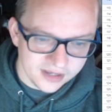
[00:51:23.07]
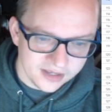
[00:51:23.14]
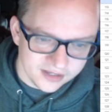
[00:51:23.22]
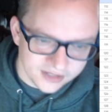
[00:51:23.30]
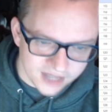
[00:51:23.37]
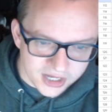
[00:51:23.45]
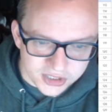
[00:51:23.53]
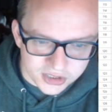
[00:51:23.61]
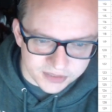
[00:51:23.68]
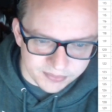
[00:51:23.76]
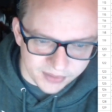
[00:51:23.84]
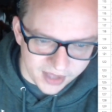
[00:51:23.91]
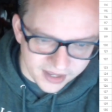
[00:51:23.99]
kitchen
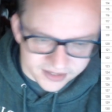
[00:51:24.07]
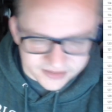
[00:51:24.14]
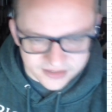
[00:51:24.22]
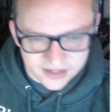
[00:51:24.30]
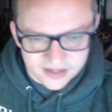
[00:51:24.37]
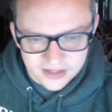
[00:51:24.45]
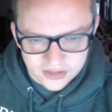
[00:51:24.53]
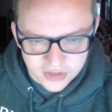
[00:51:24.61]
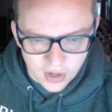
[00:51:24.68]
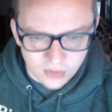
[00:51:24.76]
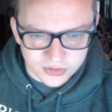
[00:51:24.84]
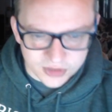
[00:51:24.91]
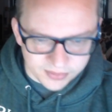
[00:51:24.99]
supplies,
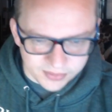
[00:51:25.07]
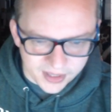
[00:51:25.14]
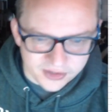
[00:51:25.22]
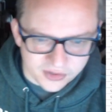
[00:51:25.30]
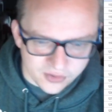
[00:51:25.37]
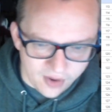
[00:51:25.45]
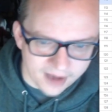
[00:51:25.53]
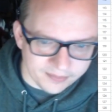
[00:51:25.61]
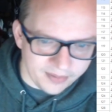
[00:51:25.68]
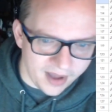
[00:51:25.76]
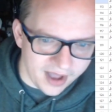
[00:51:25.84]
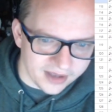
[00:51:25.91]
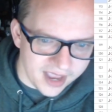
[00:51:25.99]
toaster, blender, crock
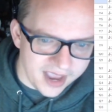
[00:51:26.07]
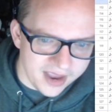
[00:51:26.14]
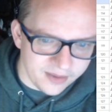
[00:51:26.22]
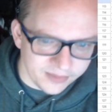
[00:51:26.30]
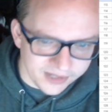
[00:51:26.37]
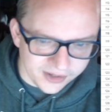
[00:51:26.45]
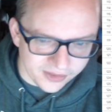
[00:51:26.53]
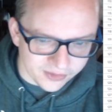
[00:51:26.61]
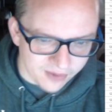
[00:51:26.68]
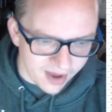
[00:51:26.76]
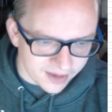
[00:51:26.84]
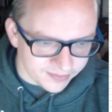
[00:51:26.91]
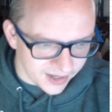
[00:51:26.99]
pot. Hey, we need another
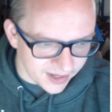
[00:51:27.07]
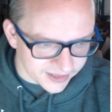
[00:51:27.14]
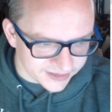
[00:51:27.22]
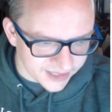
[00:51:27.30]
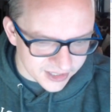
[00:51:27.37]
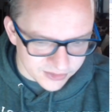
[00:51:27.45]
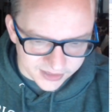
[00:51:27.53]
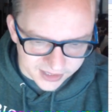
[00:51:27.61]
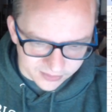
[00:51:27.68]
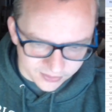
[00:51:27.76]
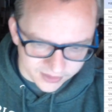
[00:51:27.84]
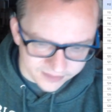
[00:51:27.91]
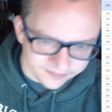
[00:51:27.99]
crock pot, Cassandra. Get
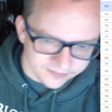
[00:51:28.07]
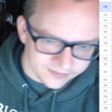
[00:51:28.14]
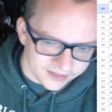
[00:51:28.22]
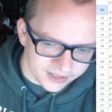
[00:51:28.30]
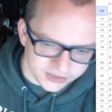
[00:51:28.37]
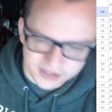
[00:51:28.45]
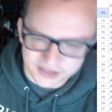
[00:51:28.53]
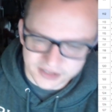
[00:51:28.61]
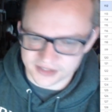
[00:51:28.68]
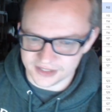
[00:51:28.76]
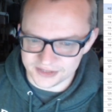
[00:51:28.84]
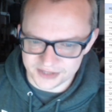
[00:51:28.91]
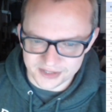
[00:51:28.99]
one. Is
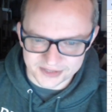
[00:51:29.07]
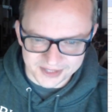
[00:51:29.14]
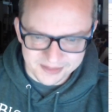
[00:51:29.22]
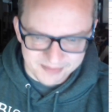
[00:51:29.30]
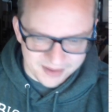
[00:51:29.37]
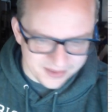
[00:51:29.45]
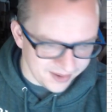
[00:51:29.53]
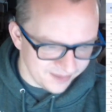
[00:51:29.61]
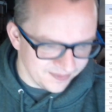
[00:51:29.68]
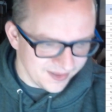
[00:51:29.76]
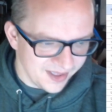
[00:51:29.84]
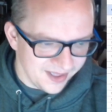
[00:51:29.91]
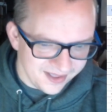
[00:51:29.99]
she asleep, by the way?
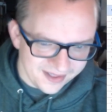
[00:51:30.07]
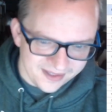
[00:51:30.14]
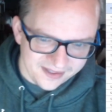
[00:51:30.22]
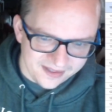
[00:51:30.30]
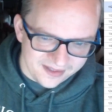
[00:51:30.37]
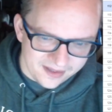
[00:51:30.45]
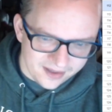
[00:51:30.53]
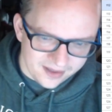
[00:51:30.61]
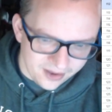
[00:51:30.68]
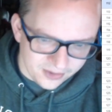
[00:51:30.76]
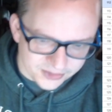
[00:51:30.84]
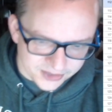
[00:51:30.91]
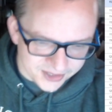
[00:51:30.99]

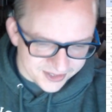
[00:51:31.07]
Oh, she is?